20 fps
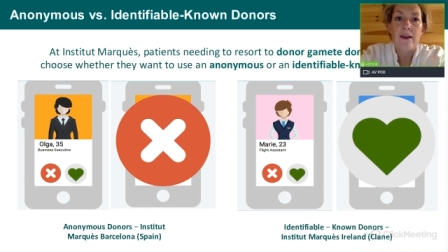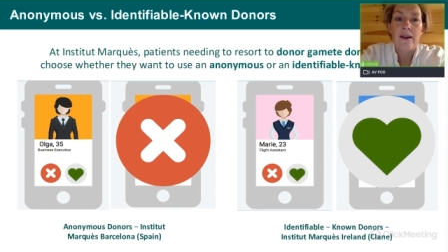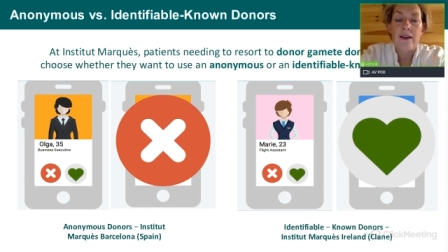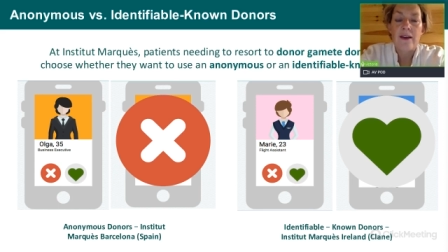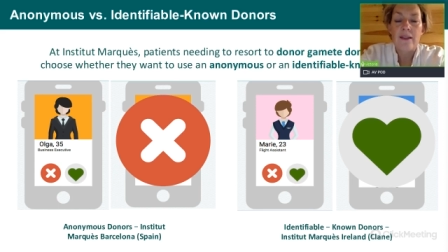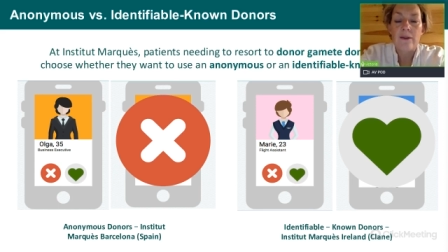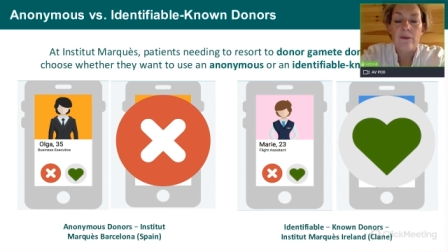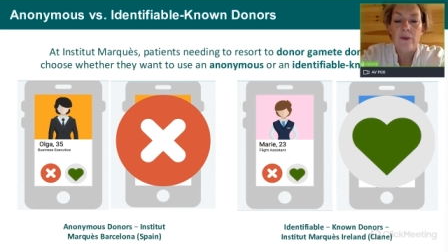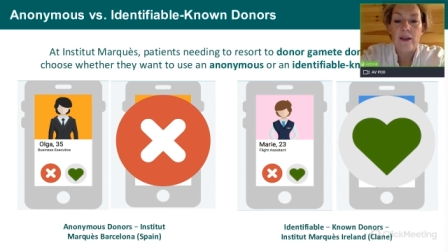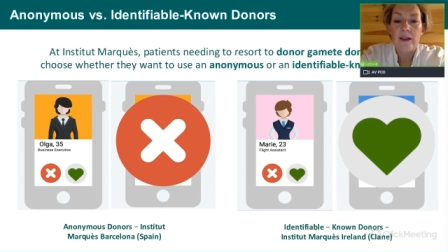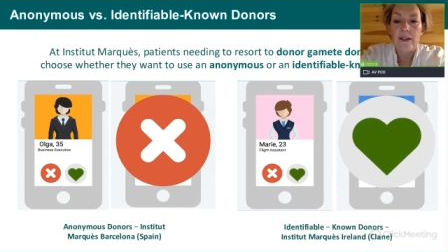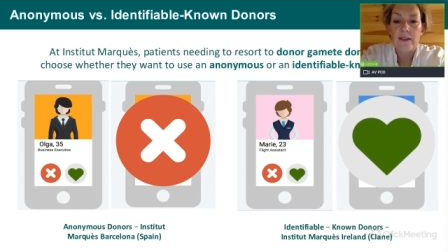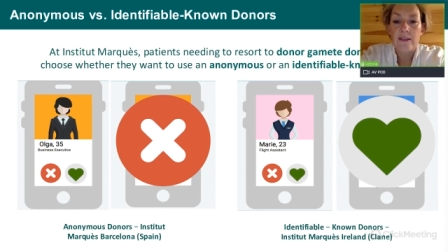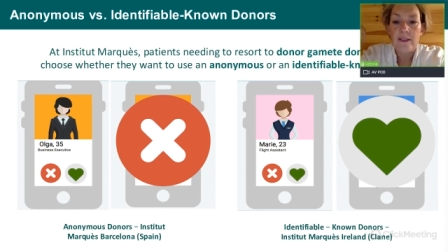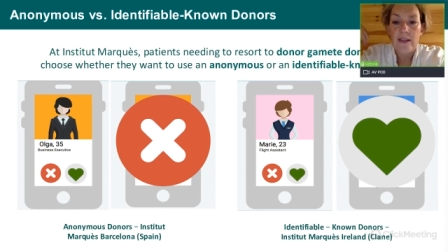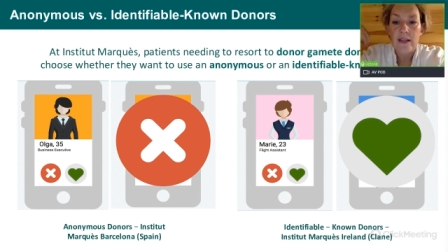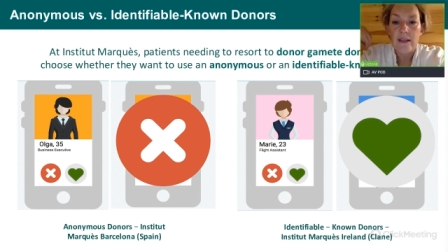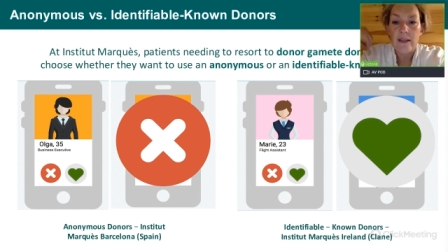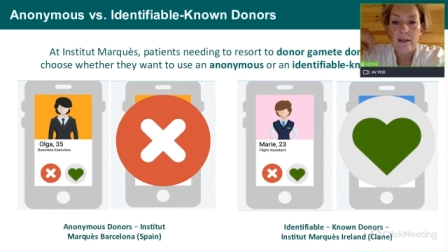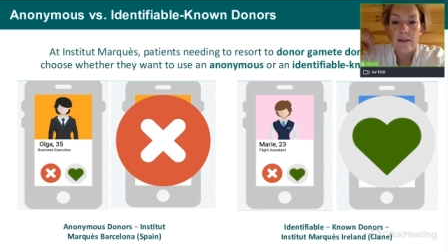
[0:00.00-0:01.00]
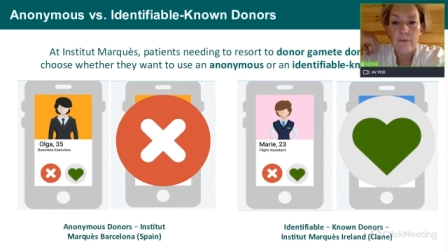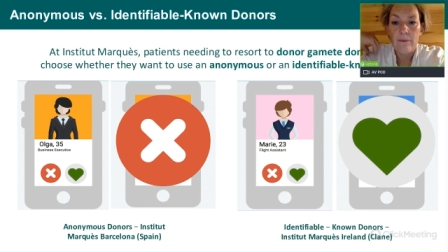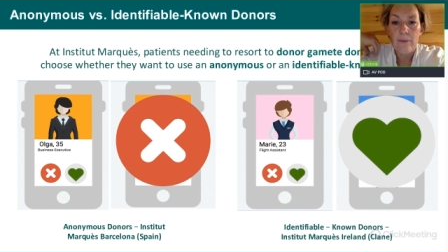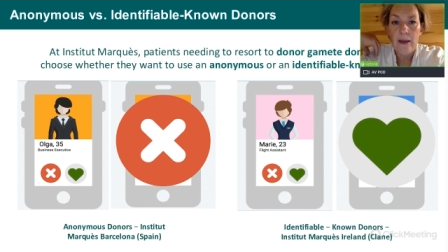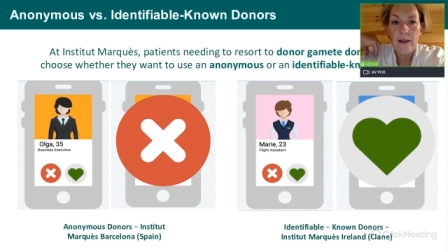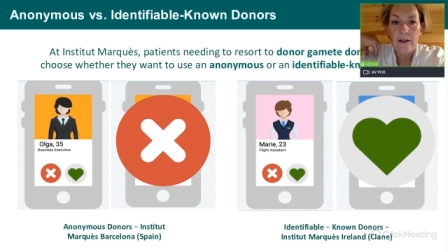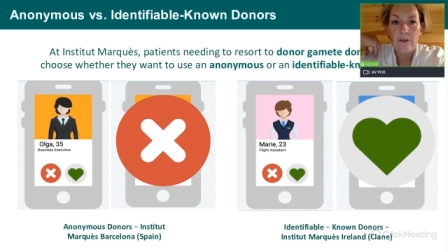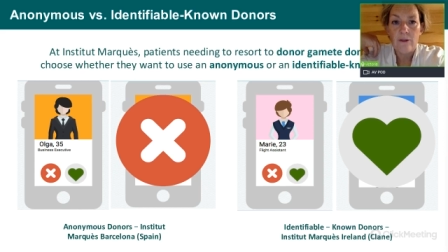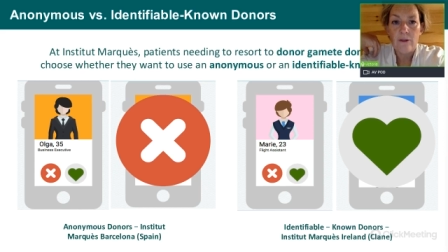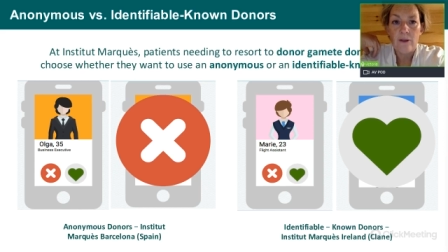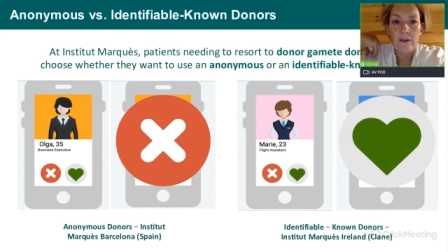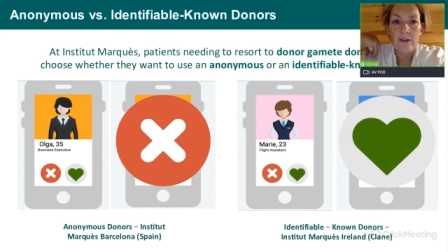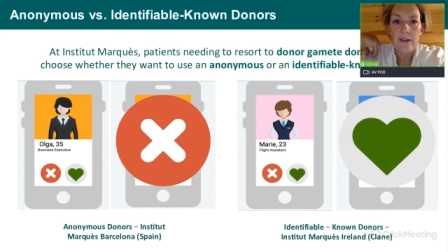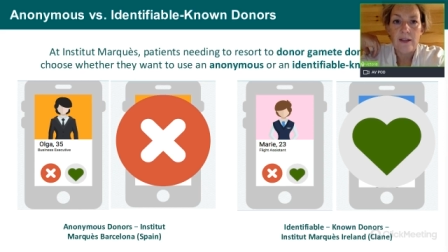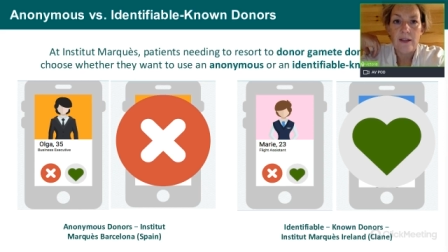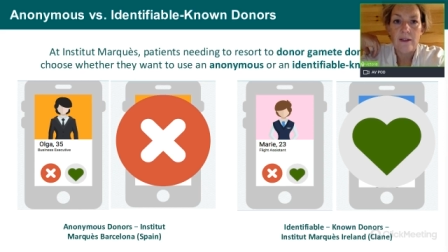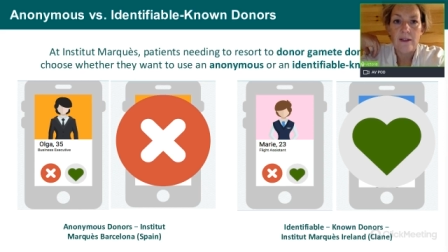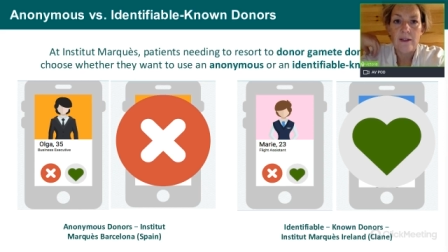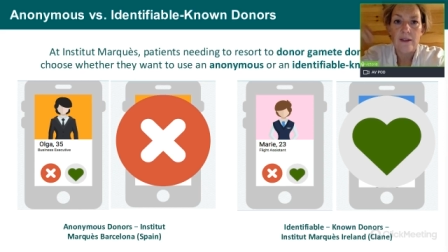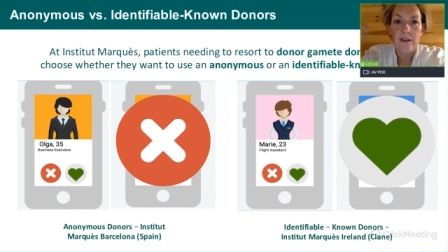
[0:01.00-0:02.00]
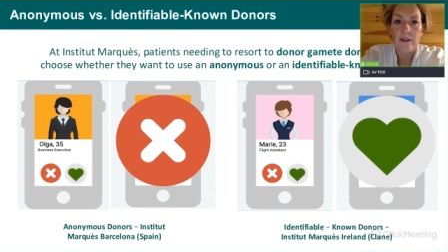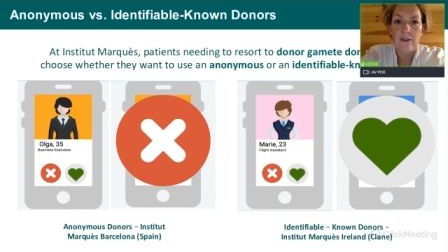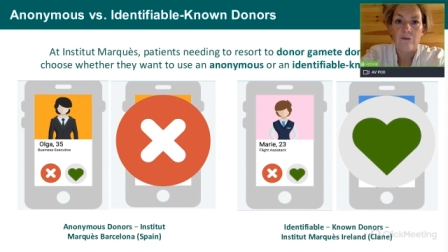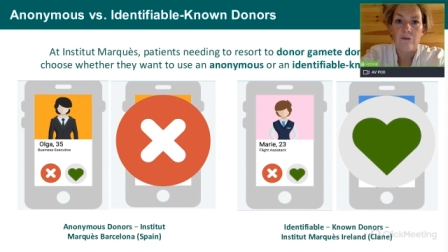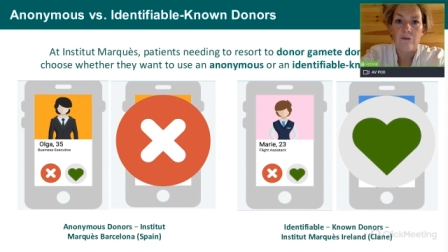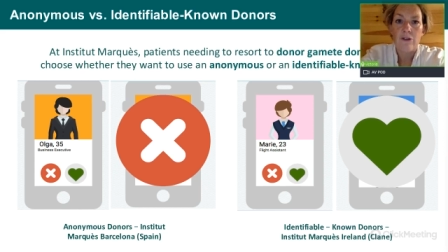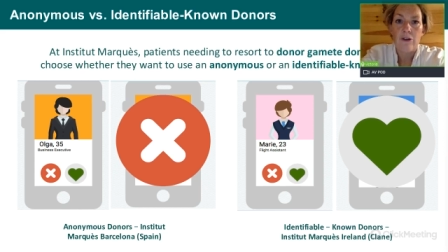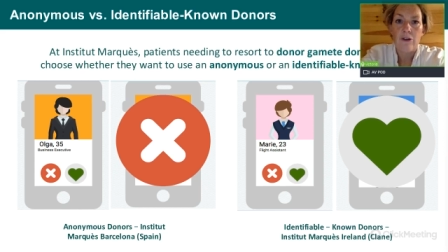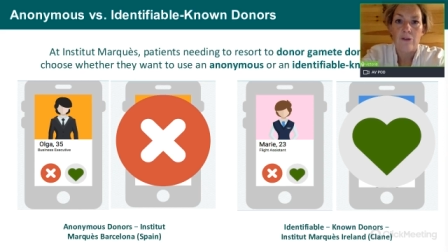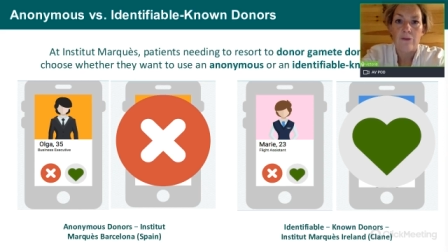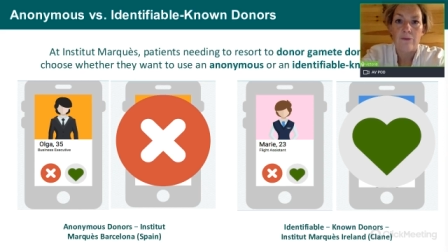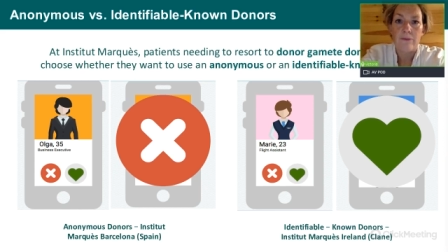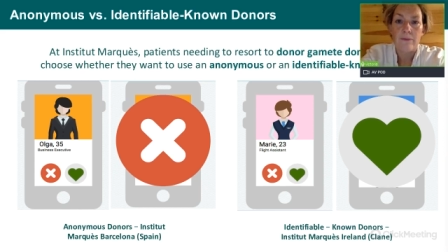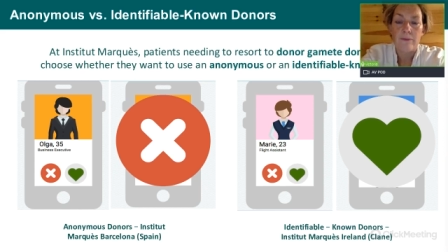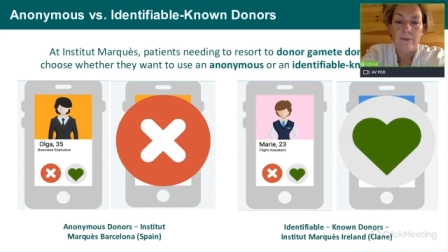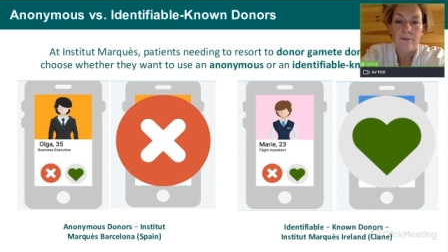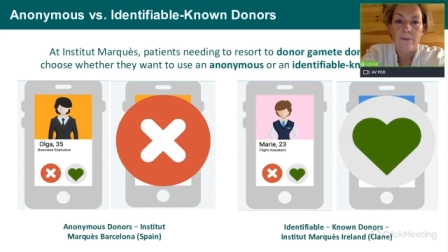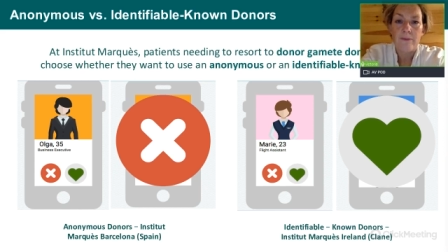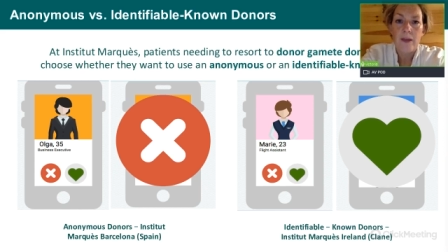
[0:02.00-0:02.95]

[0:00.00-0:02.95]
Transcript: and then we can send them back to our center in Rome.